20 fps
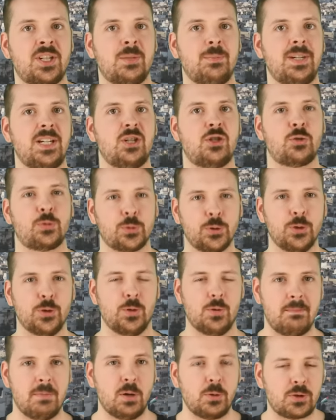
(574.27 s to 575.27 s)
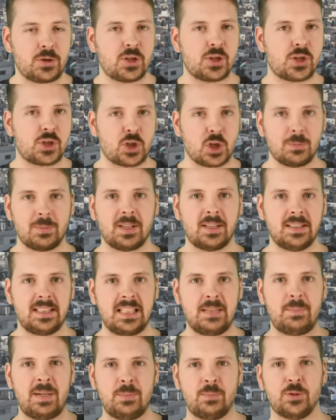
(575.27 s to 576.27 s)
to be true. Most
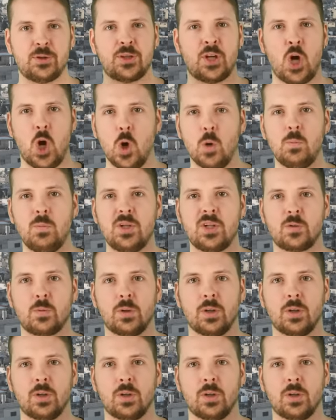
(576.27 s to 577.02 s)
disturbingly, people's homes